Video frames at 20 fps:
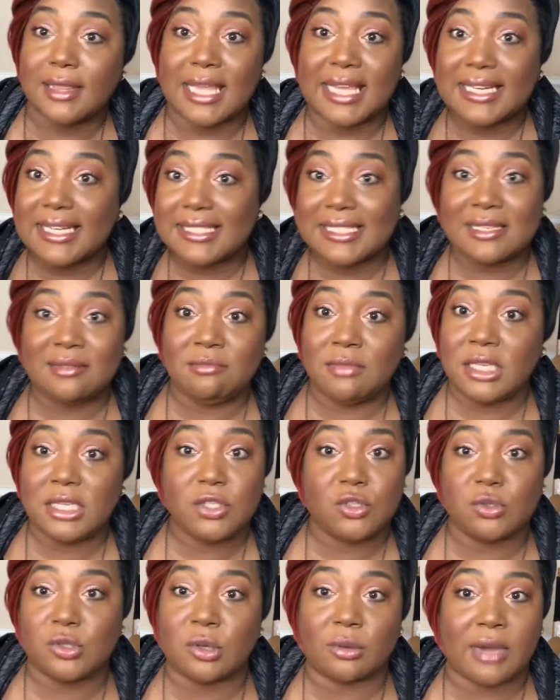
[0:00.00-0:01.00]
That doesn't
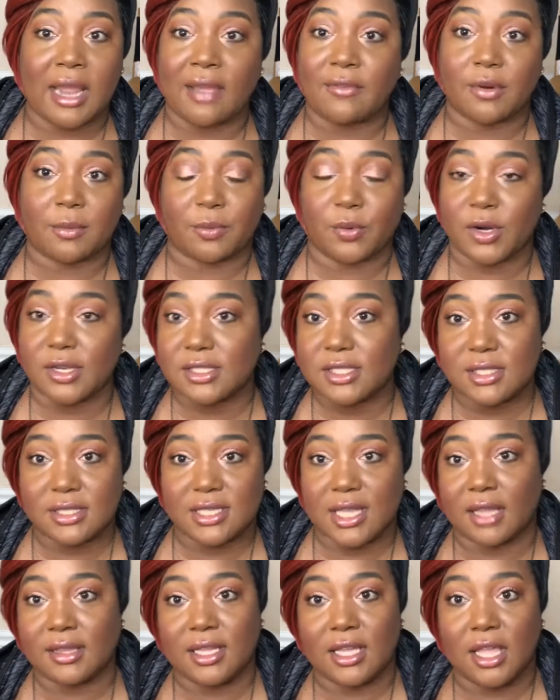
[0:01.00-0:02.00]
mean you don't have a
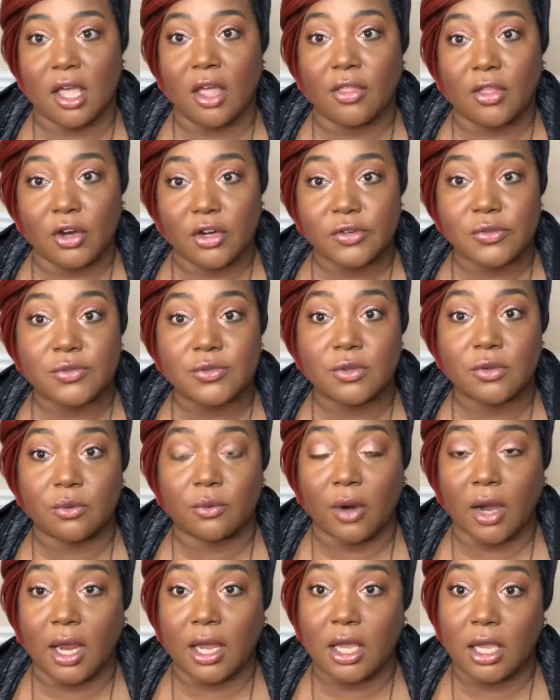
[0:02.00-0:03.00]
presence on the others,
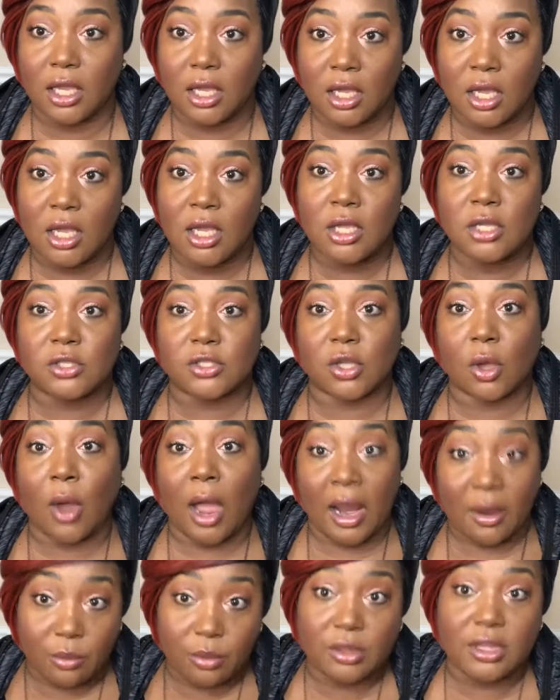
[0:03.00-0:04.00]
right? So
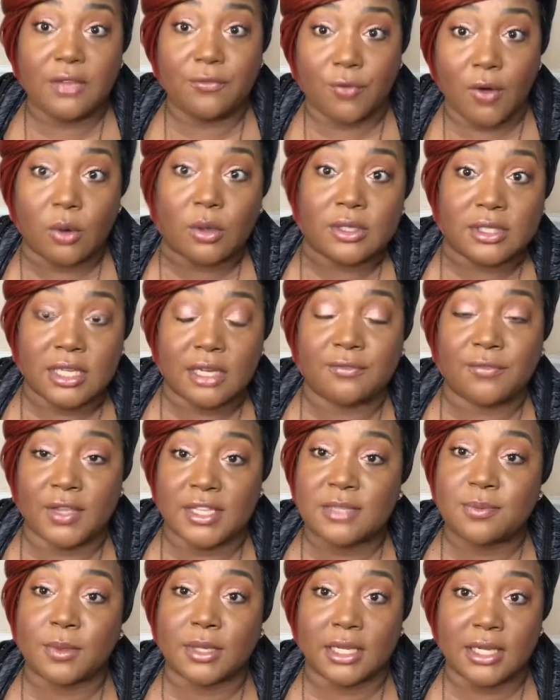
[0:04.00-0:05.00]
I really focus on
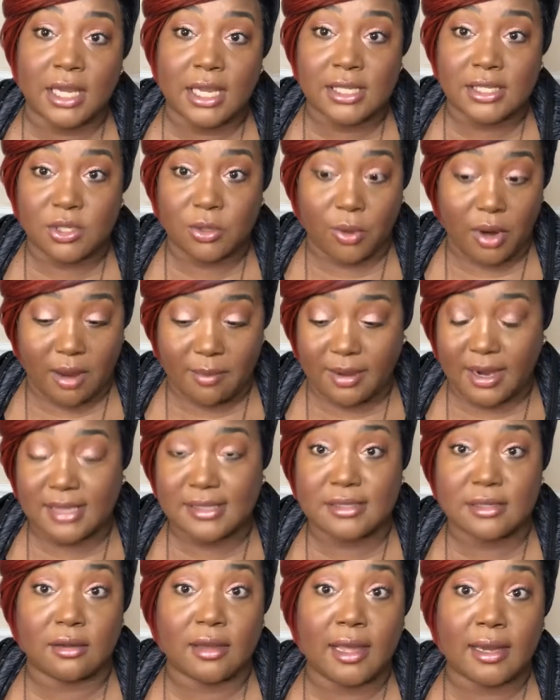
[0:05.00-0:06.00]
Facebook and Instagram, but I
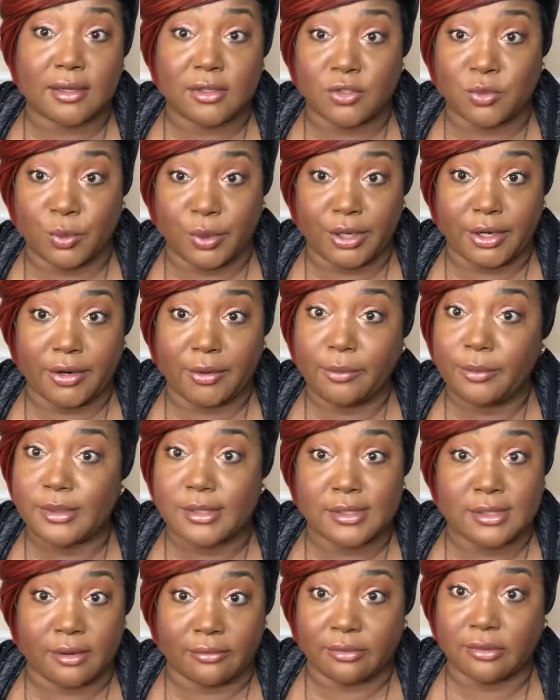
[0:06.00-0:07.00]
still got a Twitter
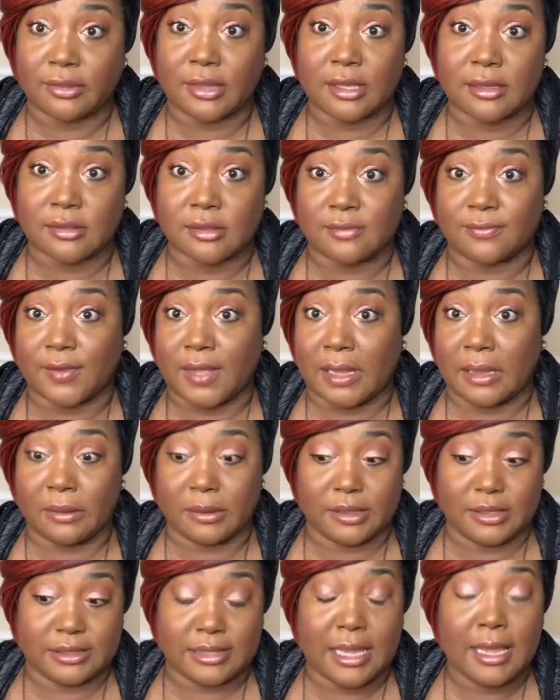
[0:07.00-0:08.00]
with several thousand
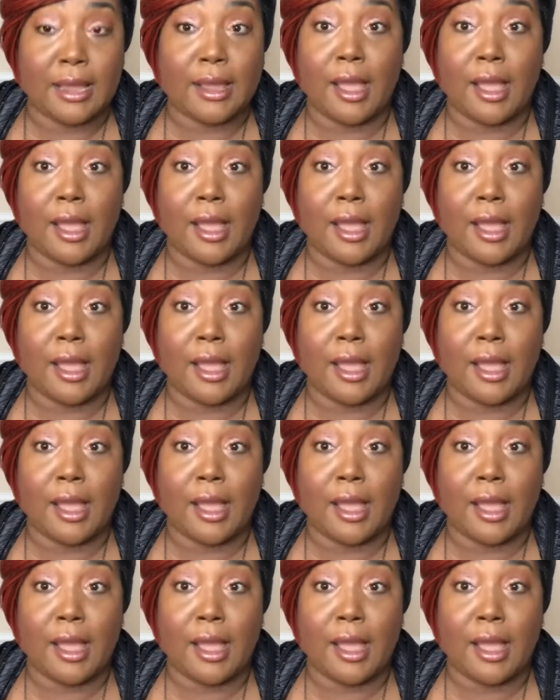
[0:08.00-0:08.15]
followers.